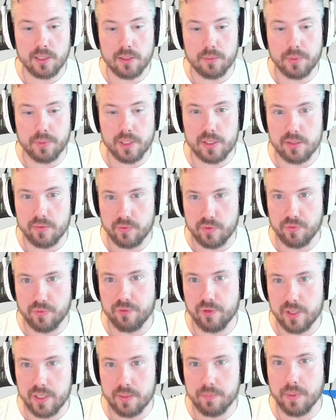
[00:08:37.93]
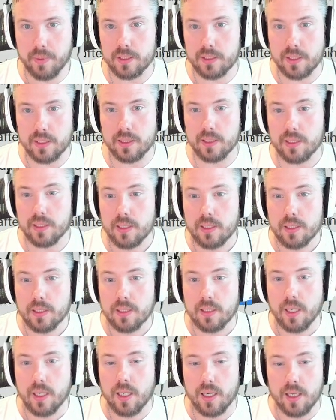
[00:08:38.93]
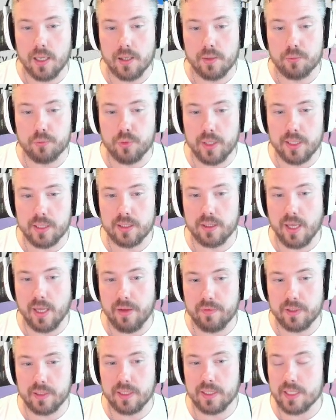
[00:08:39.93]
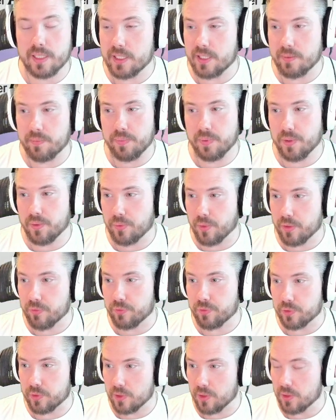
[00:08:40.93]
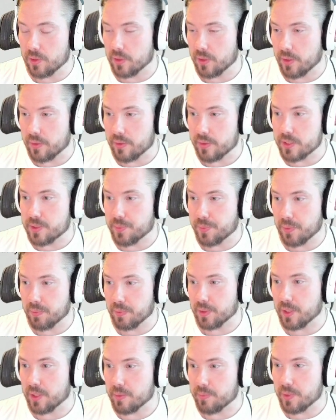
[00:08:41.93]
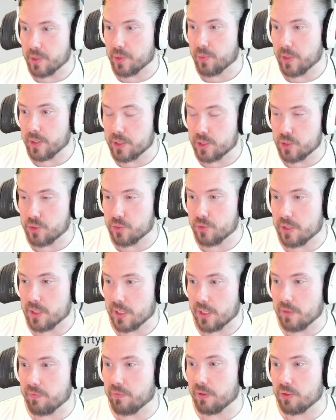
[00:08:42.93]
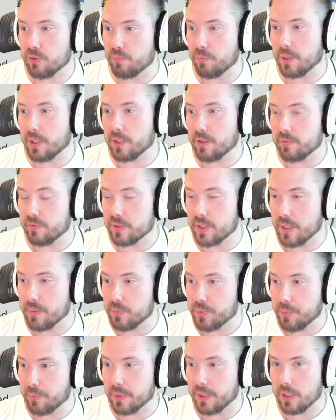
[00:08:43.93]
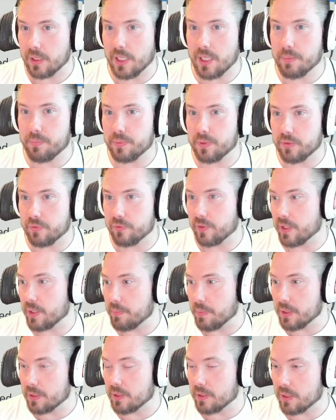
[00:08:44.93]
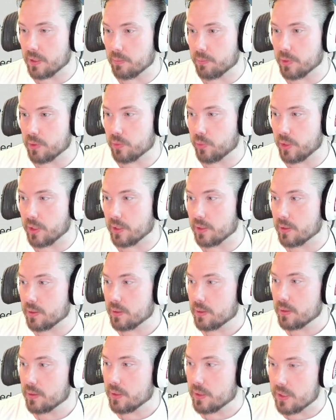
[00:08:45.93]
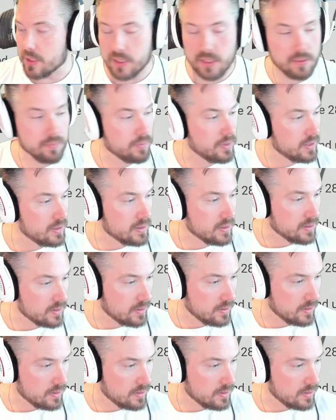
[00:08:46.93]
because of the funny button, having the DCP run for longer is probably going to be quite juicy, giving you plenty of time to build up the funny button in between DCPs.